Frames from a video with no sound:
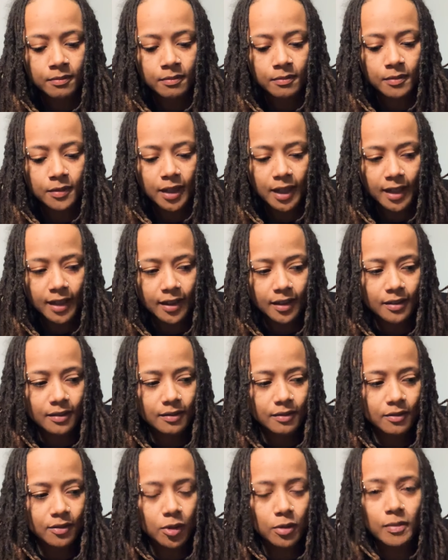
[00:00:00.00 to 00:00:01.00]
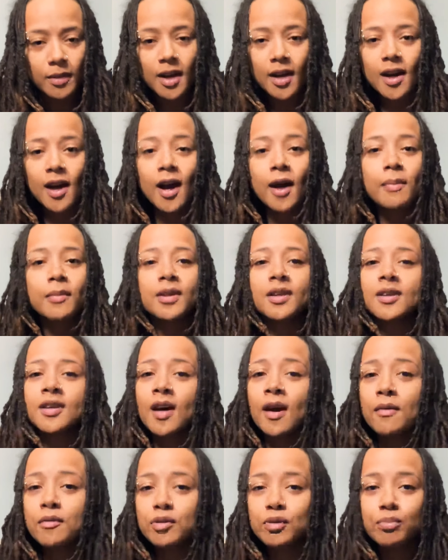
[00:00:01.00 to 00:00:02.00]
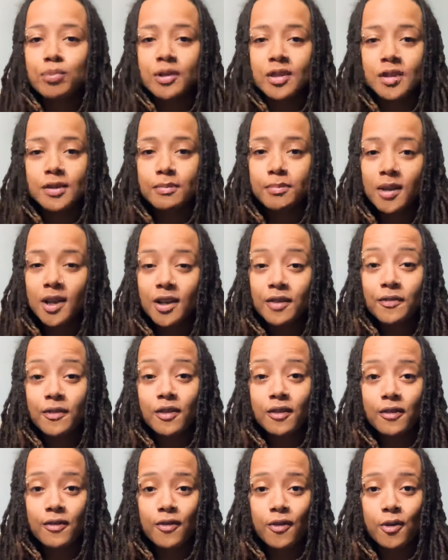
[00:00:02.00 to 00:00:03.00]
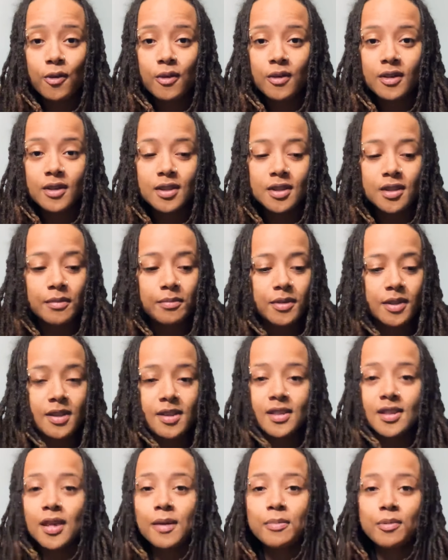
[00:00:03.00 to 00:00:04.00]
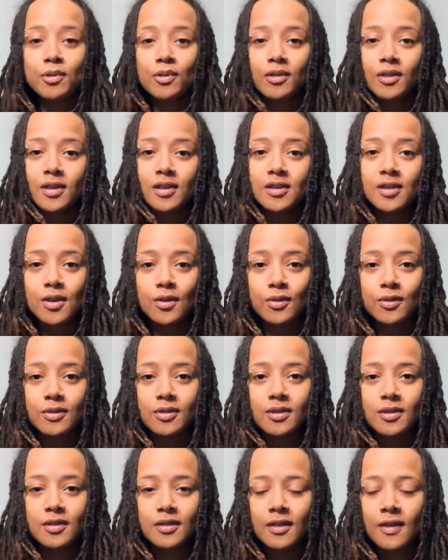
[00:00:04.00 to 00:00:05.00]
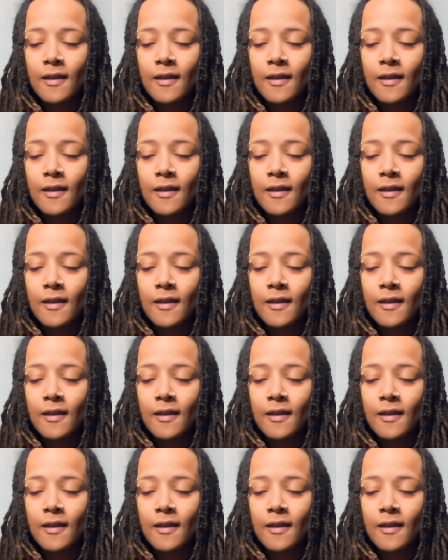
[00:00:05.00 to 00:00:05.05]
Like, no matter how many times you put your best foot forward, something is stepping on your toes.